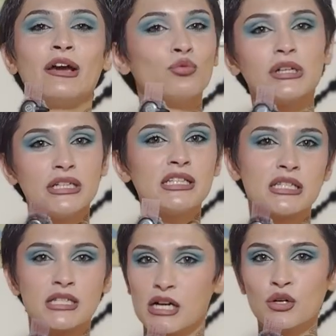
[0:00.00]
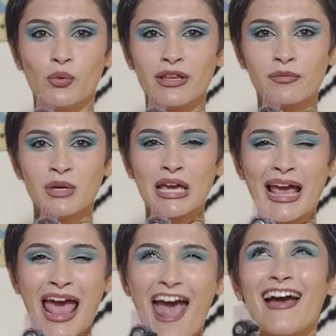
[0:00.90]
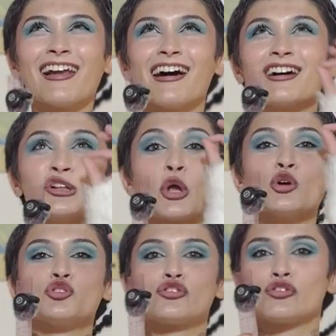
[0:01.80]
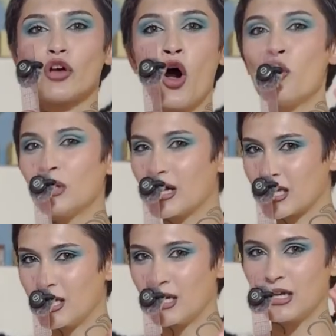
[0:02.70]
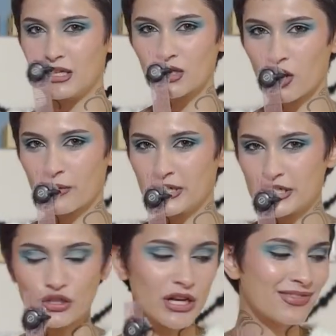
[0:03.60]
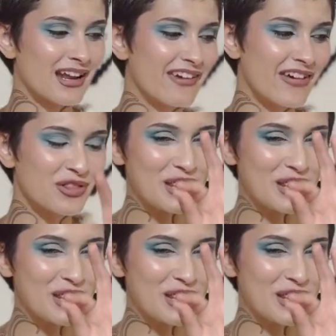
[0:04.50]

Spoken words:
it really stuck with me. And I got so lucky in the garment district that I found